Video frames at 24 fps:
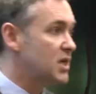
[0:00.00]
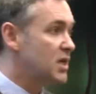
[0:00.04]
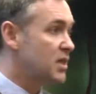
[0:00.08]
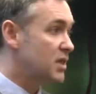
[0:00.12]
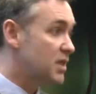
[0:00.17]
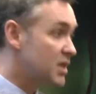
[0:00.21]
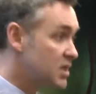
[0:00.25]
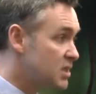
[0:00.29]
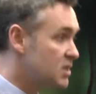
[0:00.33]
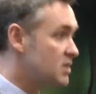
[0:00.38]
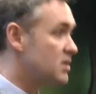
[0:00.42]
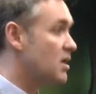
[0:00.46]

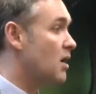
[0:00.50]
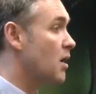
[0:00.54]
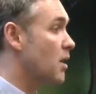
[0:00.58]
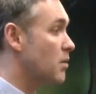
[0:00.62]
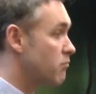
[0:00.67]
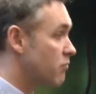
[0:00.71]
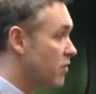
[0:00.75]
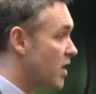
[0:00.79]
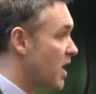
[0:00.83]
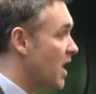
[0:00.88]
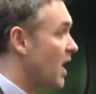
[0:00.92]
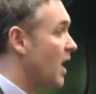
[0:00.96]
this
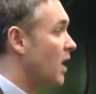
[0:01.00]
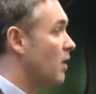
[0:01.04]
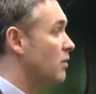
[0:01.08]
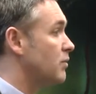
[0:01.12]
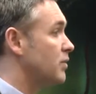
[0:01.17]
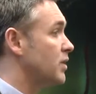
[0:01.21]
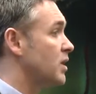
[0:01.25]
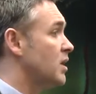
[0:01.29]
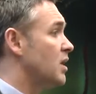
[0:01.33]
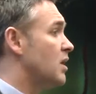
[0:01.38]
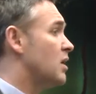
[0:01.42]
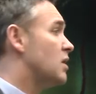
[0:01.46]
time round
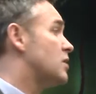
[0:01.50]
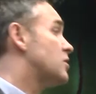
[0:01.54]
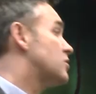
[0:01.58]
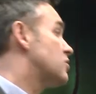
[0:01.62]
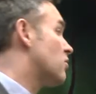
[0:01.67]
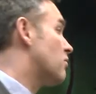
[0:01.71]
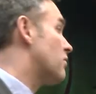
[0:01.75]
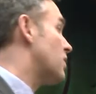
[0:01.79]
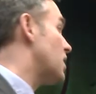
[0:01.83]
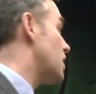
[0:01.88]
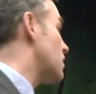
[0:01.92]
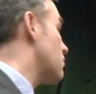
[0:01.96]
has
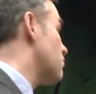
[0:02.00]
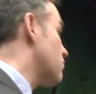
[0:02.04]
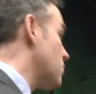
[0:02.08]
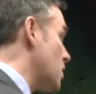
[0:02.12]
not really